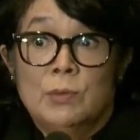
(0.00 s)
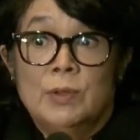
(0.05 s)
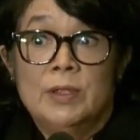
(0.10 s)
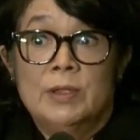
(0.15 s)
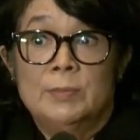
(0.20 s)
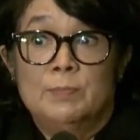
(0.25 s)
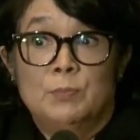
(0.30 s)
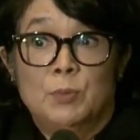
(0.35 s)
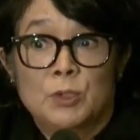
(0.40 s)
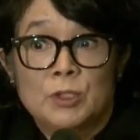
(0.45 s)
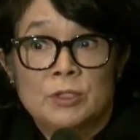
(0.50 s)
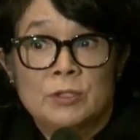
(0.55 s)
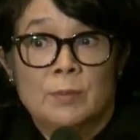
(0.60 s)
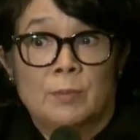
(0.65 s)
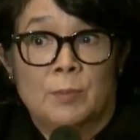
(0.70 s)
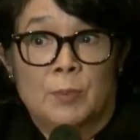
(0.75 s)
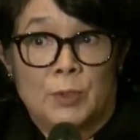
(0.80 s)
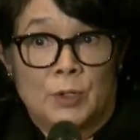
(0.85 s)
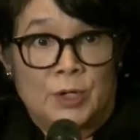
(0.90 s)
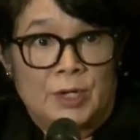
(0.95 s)
we put
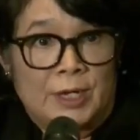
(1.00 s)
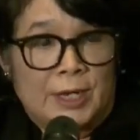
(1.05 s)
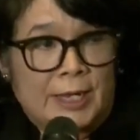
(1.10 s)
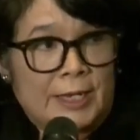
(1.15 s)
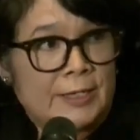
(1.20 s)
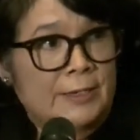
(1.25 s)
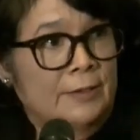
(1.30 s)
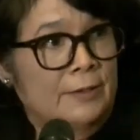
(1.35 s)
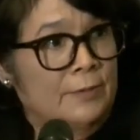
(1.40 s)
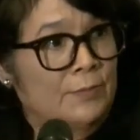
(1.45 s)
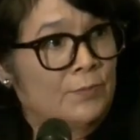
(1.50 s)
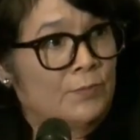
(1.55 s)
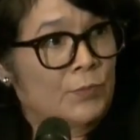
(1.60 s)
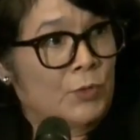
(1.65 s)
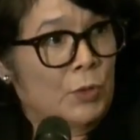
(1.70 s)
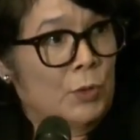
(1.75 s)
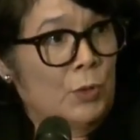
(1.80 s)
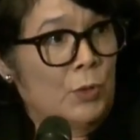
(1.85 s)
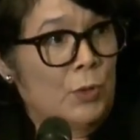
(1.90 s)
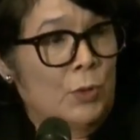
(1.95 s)
the burden,
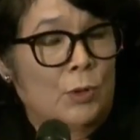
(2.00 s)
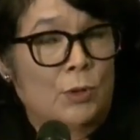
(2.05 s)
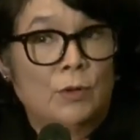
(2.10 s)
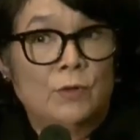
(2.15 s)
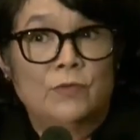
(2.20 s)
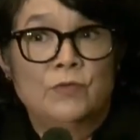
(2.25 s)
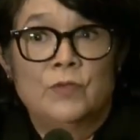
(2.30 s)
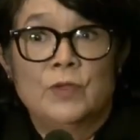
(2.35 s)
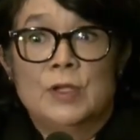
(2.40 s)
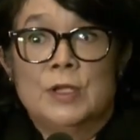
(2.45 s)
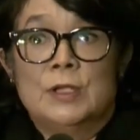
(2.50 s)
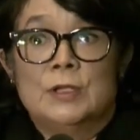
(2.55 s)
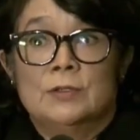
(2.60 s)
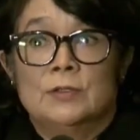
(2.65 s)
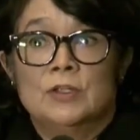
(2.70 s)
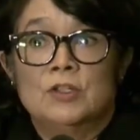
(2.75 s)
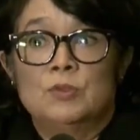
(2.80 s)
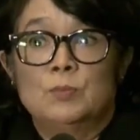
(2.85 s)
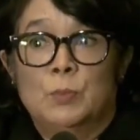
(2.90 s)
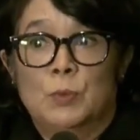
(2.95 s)
no, of
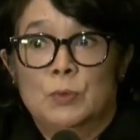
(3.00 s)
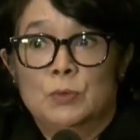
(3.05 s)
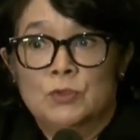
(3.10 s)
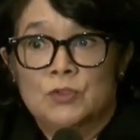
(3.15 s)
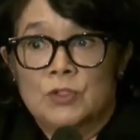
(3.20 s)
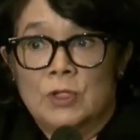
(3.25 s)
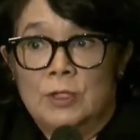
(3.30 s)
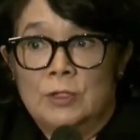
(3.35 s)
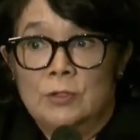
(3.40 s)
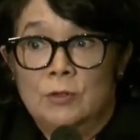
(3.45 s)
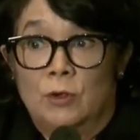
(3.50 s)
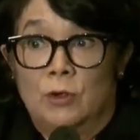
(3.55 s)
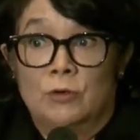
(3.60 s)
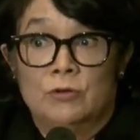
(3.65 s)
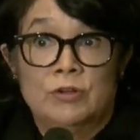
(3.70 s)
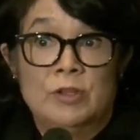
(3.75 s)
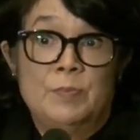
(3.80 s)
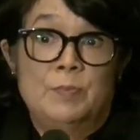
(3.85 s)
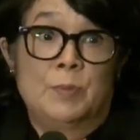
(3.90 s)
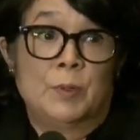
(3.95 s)
disposal
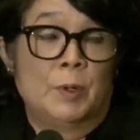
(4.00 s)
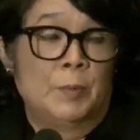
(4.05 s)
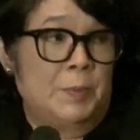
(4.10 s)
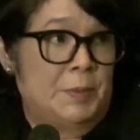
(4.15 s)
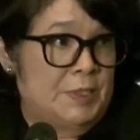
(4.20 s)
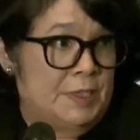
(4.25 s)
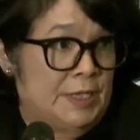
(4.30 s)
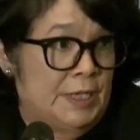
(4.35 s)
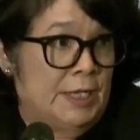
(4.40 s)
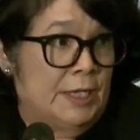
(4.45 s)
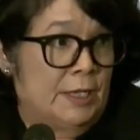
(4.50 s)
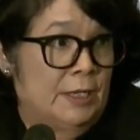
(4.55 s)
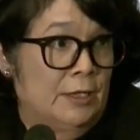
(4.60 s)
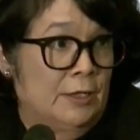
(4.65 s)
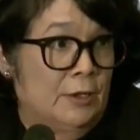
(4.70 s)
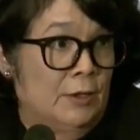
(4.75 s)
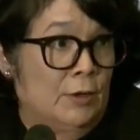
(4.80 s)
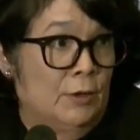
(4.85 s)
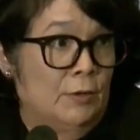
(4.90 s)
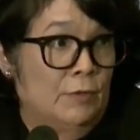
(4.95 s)
or
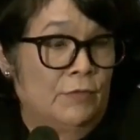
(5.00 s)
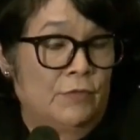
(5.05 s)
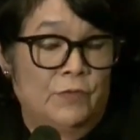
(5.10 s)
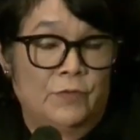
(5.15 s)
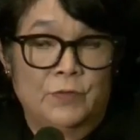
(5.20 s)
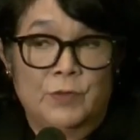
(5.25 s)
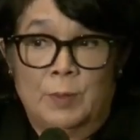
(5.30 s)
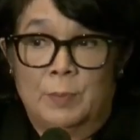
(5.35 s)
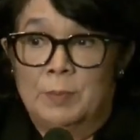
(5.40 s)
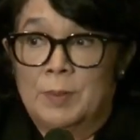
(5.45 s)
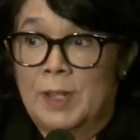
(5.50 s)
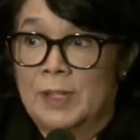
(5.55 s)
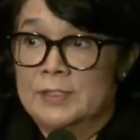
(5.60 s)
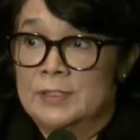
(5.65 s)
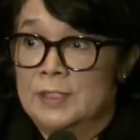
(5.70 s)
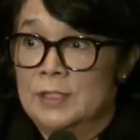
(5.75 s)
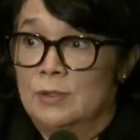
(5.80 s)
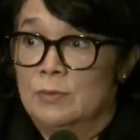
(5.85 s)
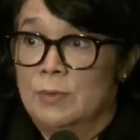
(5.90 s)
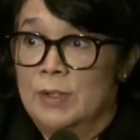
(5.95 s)
repurposing of the
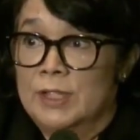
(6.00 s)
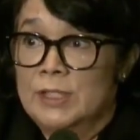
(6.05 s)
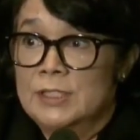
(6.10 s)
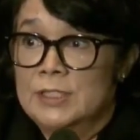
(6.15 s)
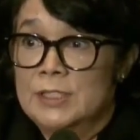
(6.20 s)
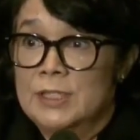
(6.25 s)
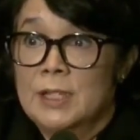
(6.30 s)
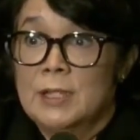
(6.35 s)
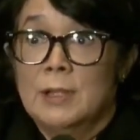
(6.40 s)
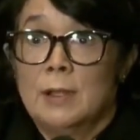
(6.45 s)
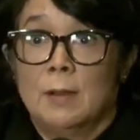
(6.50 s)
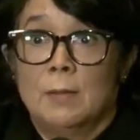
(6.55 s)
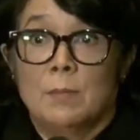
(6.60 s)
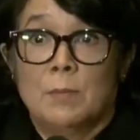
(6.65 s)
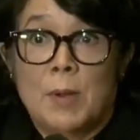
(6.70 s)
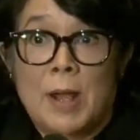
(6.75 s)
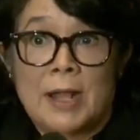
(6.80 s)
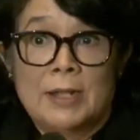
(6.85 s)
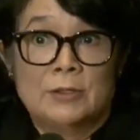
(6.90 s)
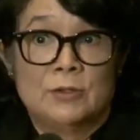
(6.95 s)
plastic waste
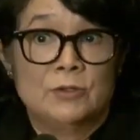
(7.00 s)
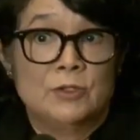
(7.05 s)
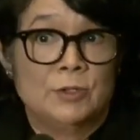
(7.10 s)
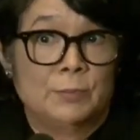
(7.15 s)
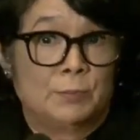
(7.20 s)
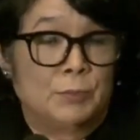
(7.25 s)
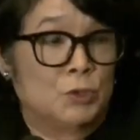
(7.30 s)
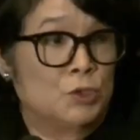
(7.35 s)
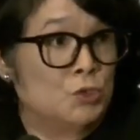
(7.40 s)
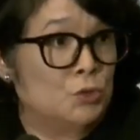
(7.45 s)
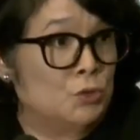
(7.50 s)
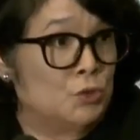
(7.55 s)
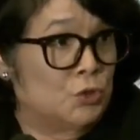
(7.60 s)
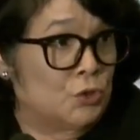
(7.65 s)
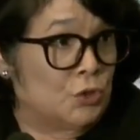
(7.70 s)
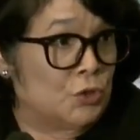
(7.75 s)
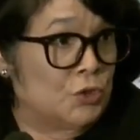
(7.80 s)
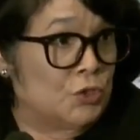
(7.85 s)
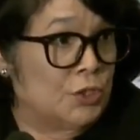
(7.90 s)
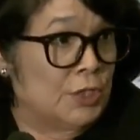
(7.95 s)
back to the
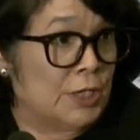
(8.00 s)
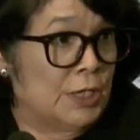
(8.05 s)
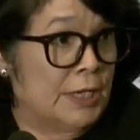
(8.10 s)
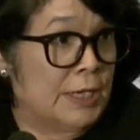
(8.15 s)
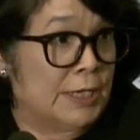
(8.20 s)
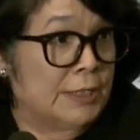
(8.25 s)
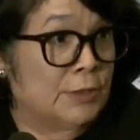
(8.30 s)
producers.